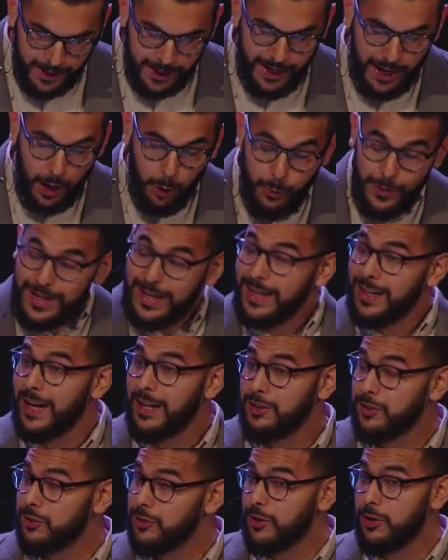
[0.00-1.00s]
and how we
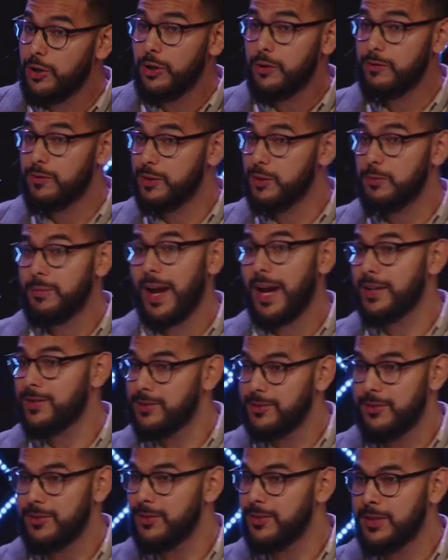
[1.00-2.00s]
cannot serve two
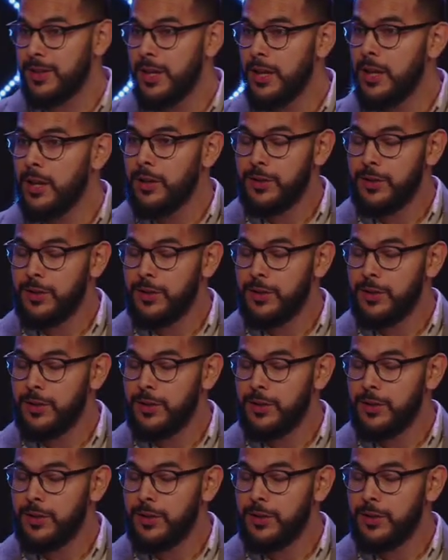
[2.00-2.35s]
masters.